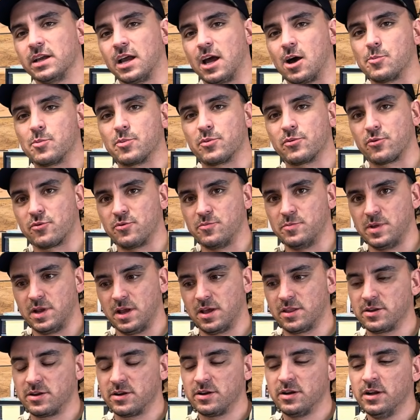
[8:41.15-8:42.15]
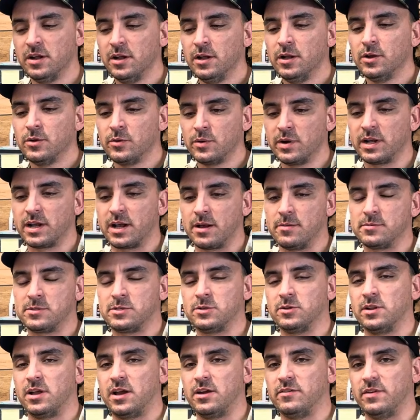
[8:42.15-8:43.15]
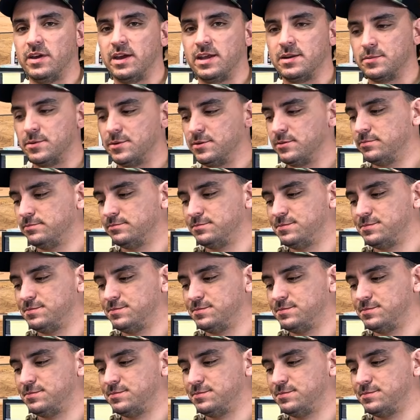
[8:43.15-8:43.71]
outperform the other when it comes to a live animal.